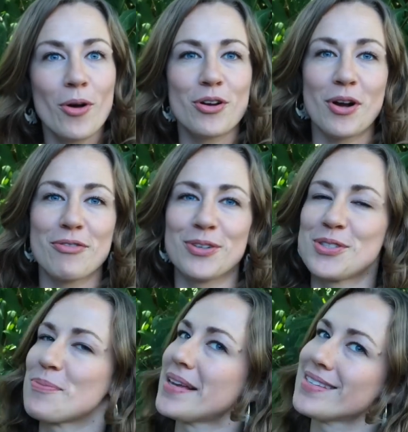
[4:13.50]
grateful
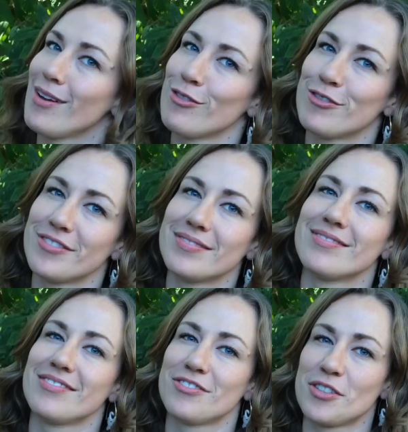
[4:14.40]
to myself
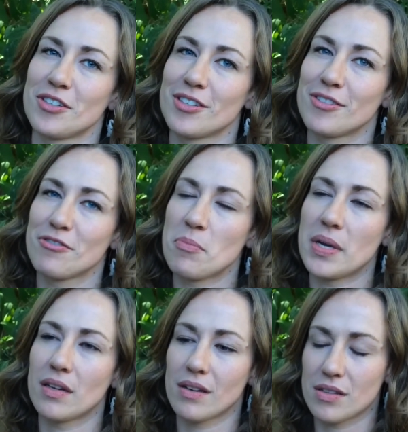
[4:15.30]
for
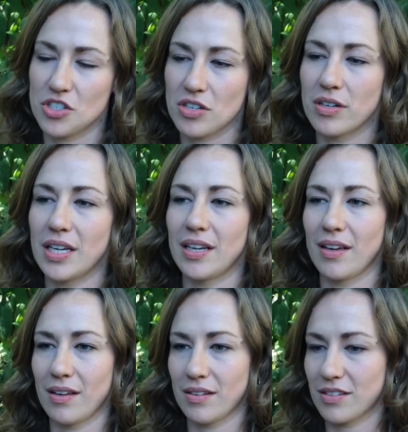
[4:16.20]
being on the journey,
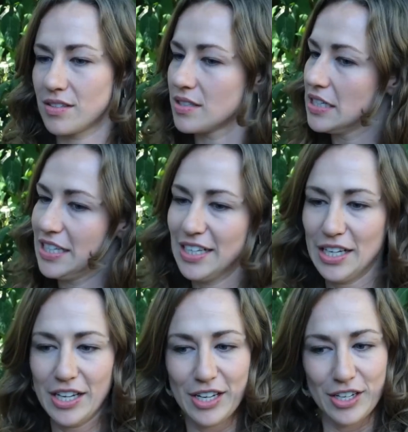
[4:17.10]
and
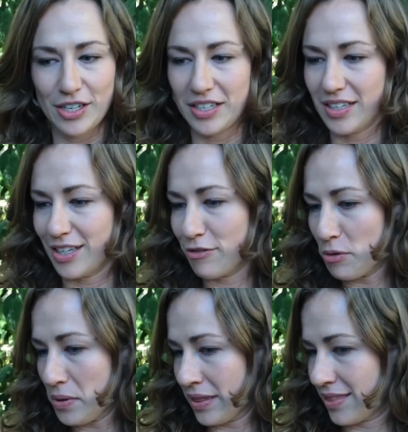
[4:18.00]

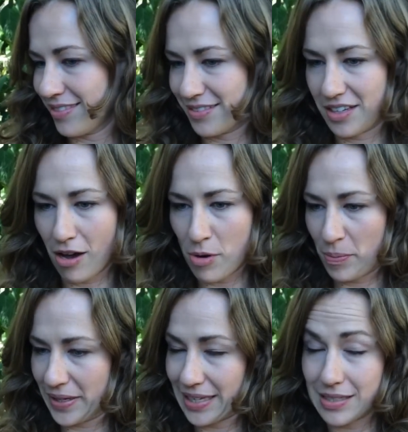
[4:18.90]
even when come up
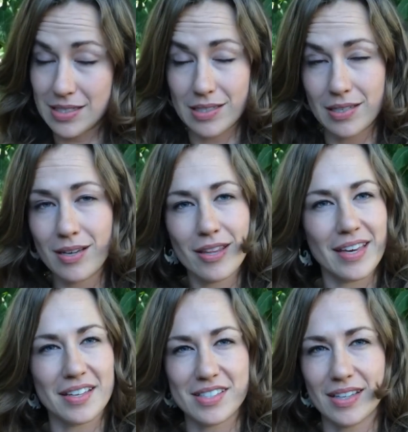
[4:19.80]
against
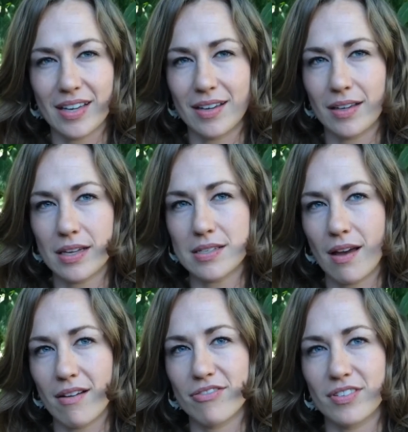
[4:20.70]
things that get
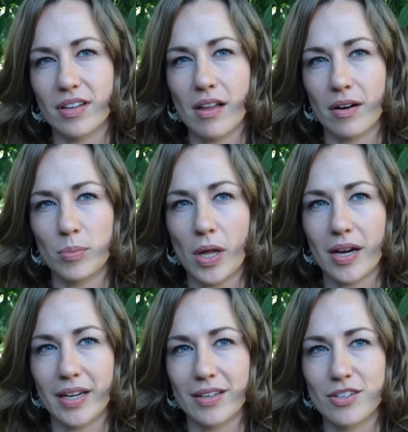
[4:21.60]
tough and a lot of
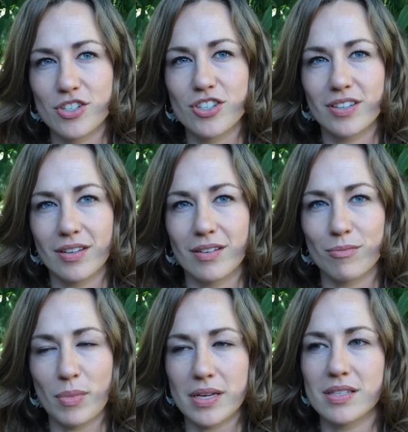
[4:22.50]
blockage
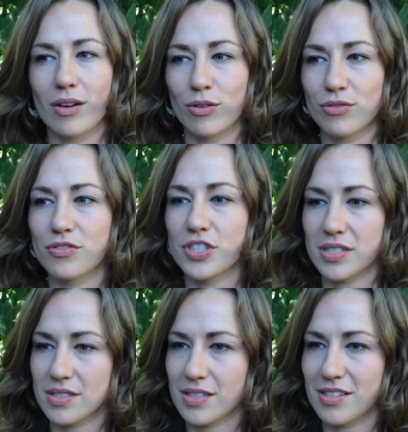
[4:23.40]
in myself,
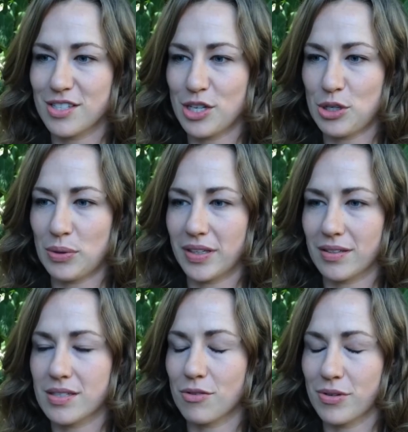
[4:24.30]
just continuing
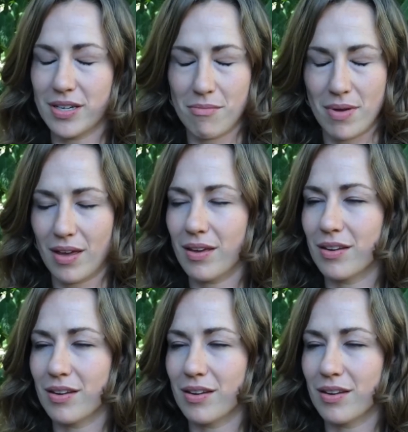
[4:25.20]
to recommit